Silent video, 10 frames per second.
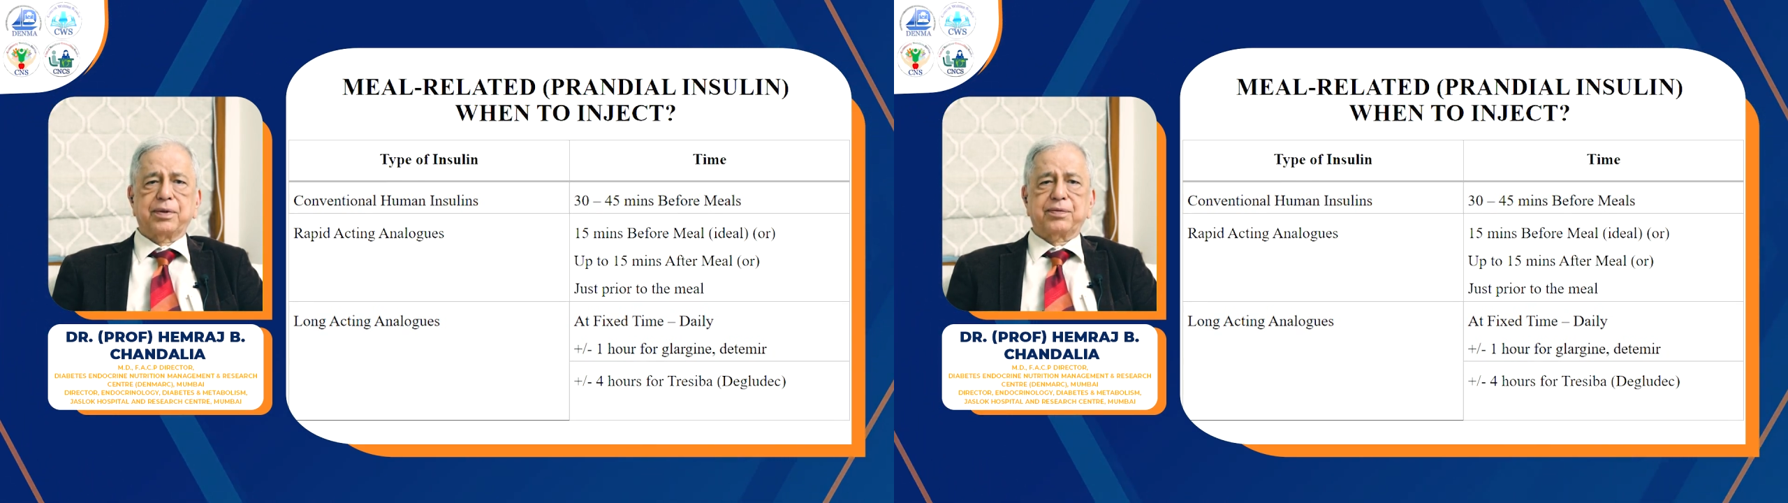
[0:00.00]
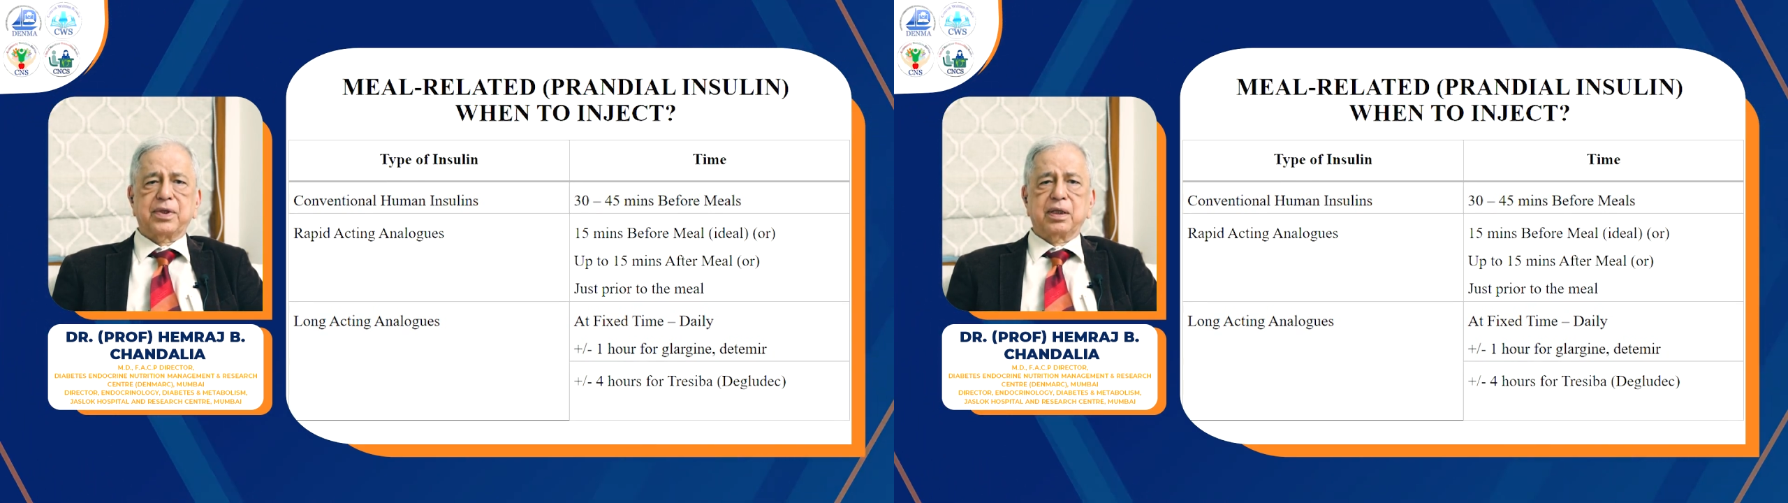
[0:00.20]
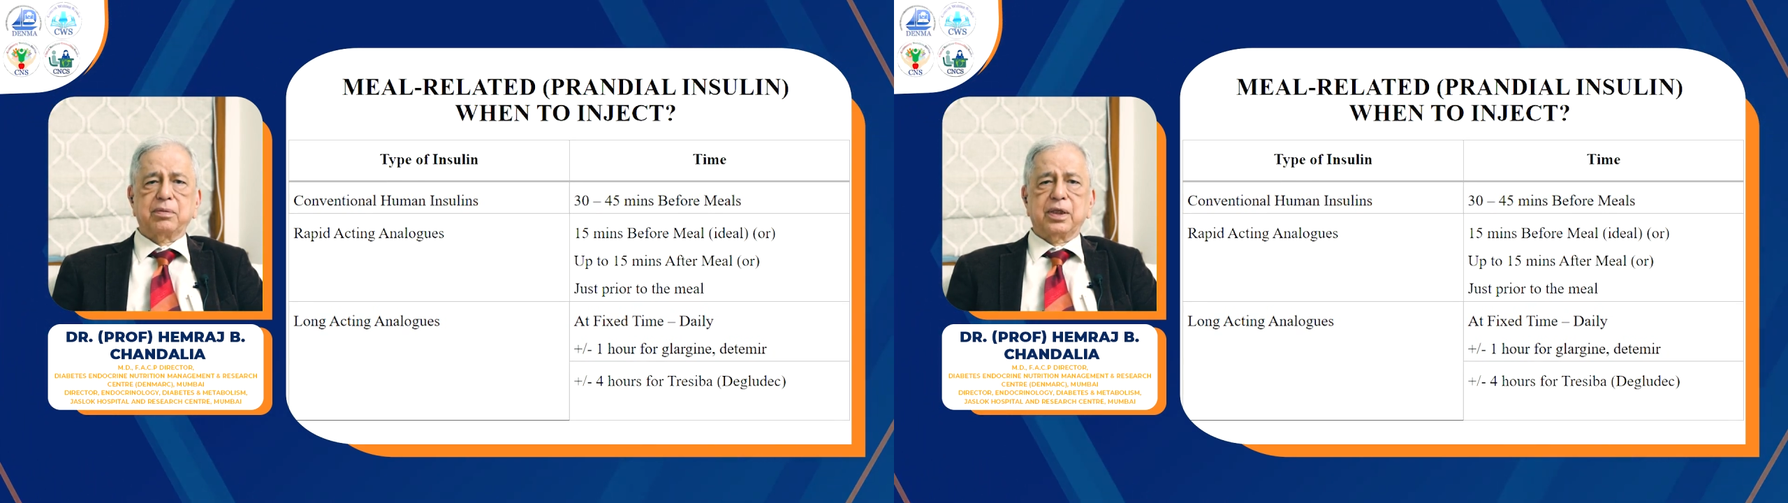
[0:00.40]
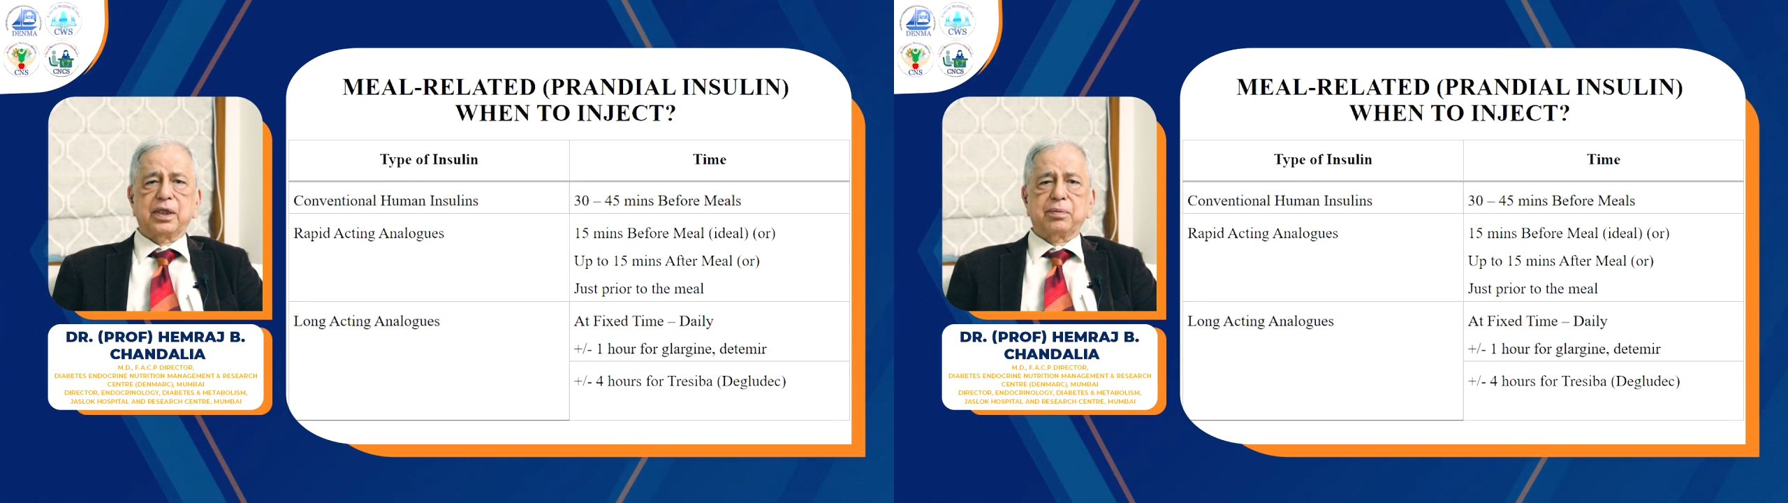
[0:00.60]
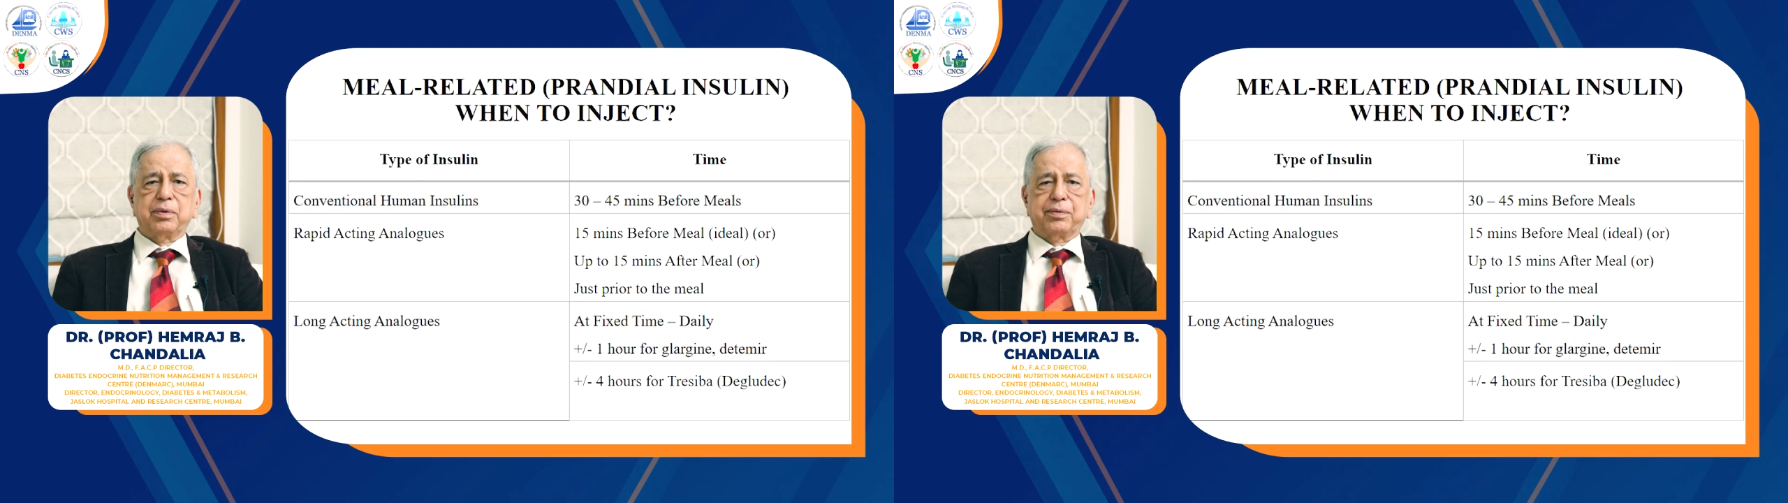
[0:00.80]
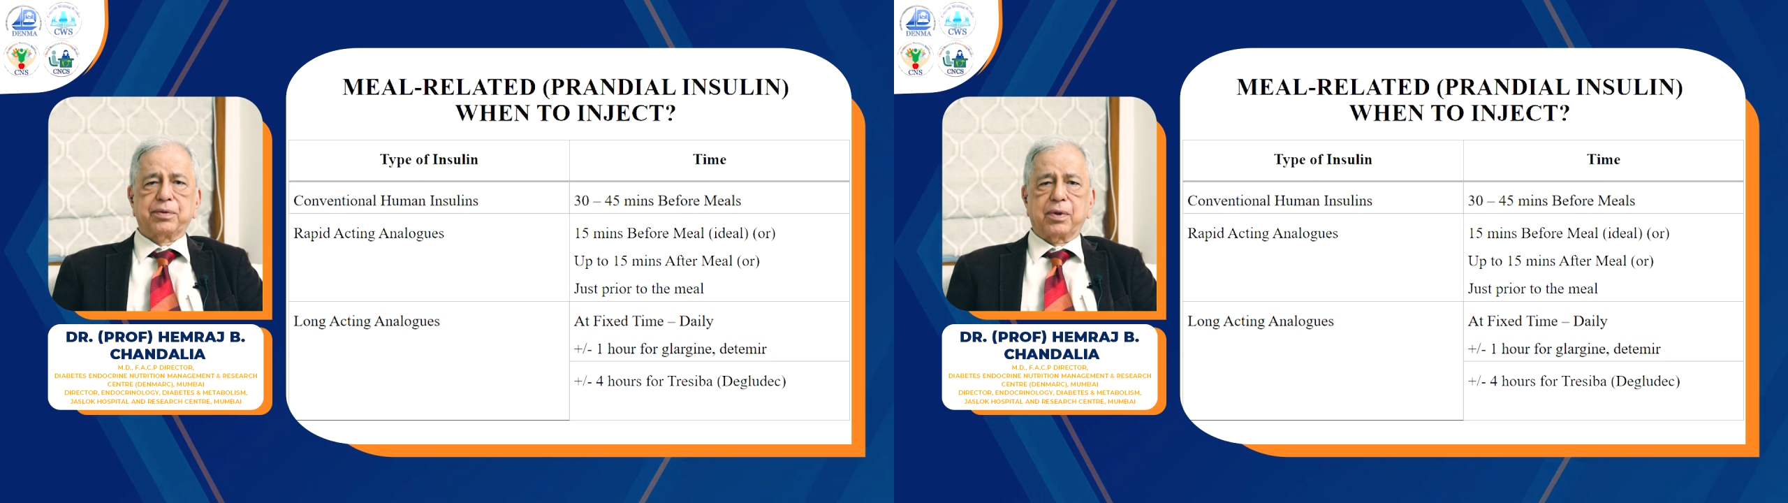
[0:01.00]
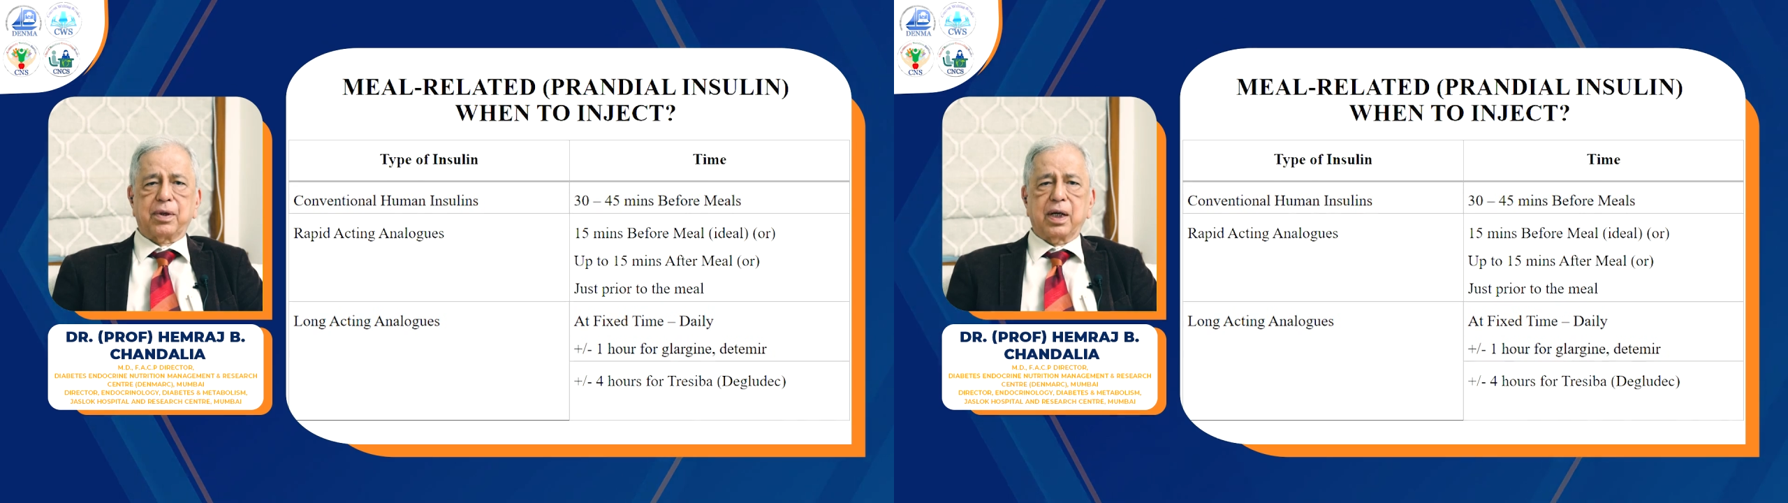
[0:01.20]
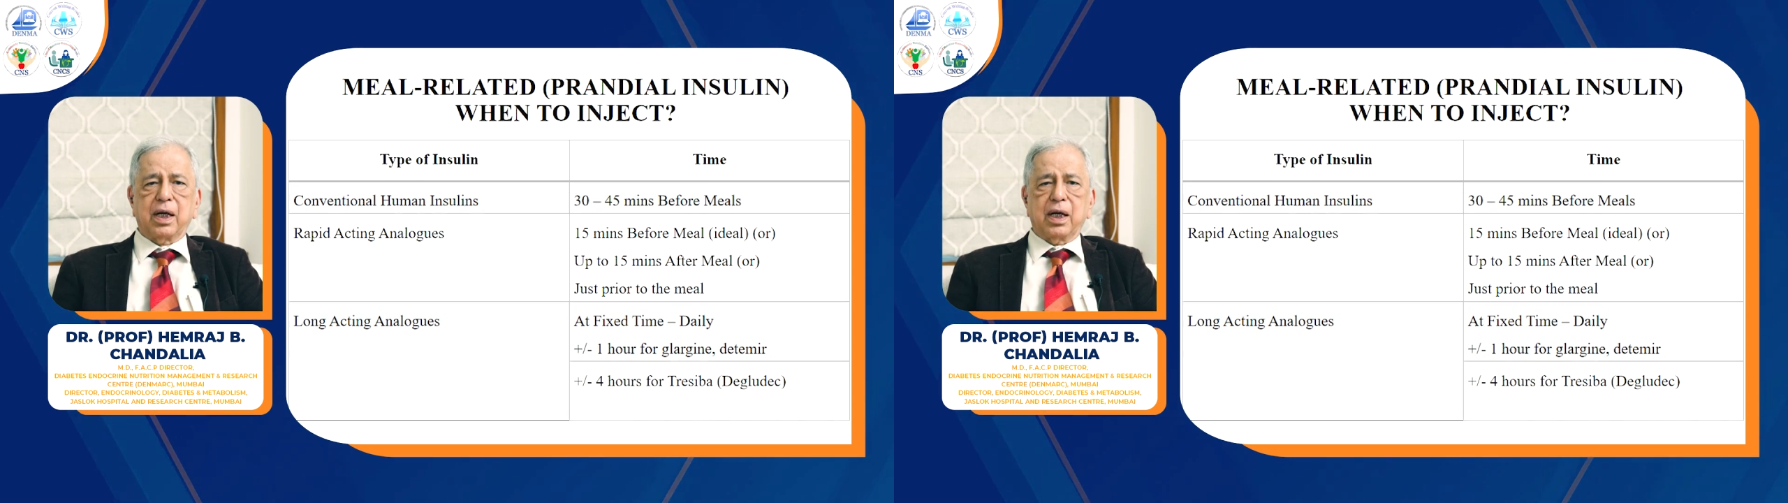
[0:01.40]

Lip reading: 15 minutes before.